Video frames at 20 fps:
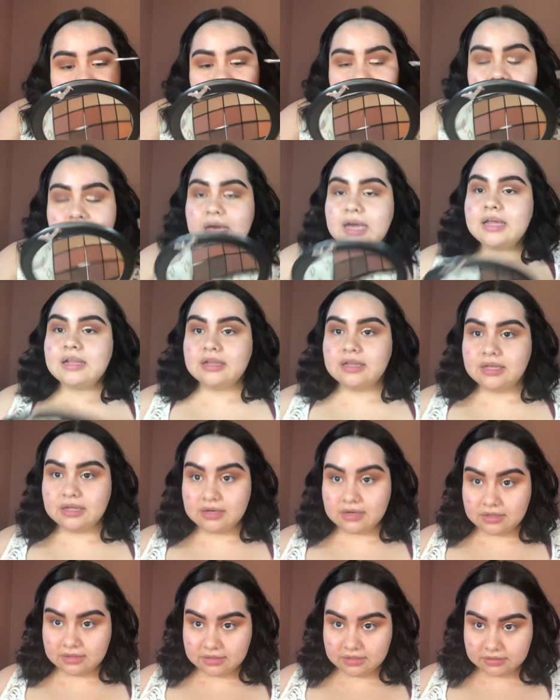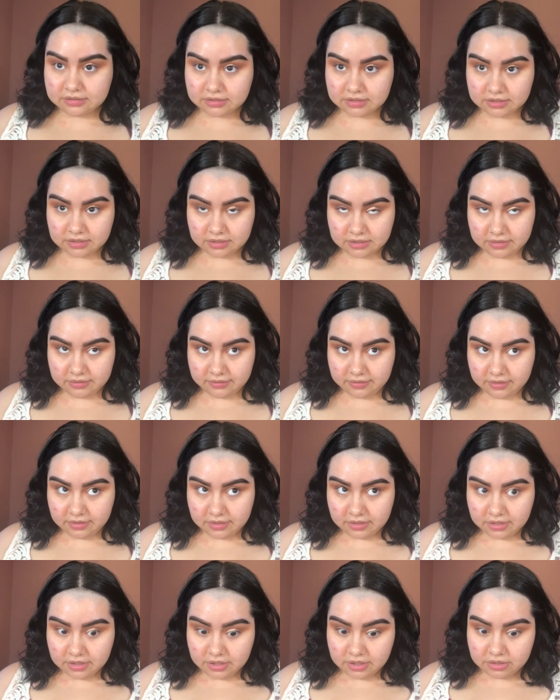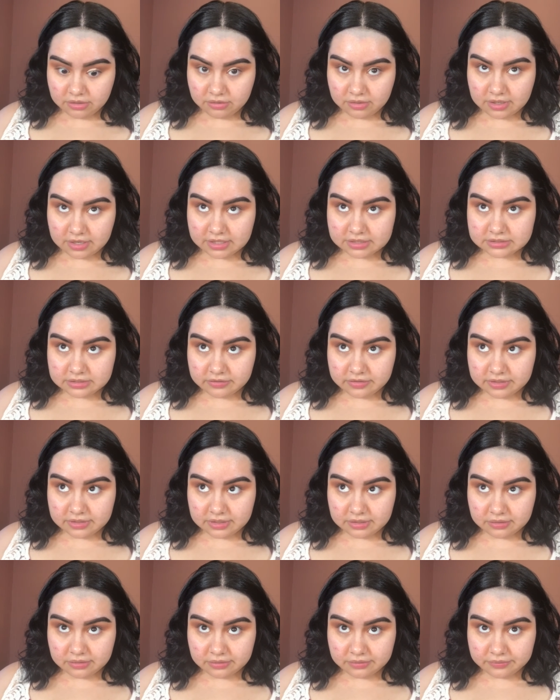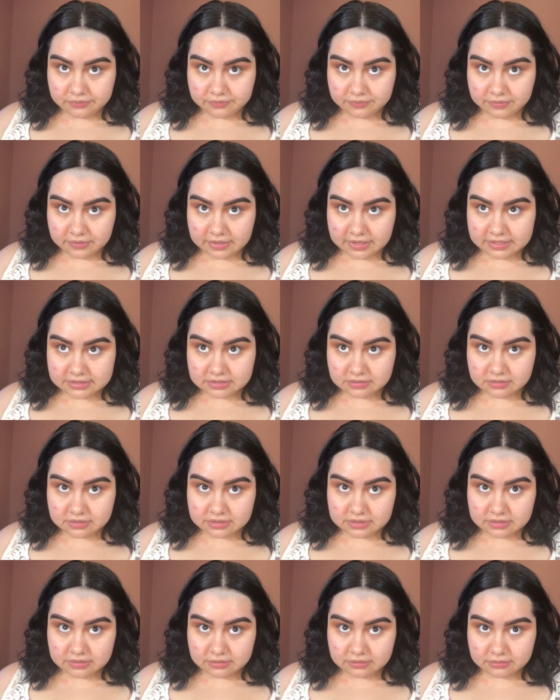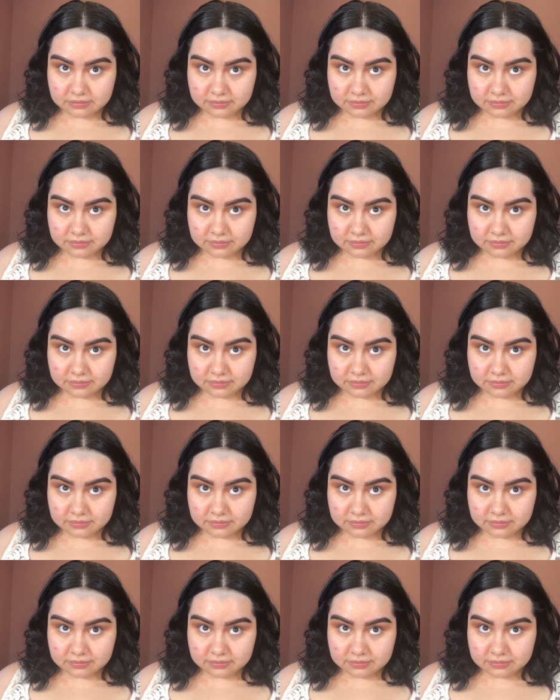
on the eyelid and then look. You guys already know. You guys already know.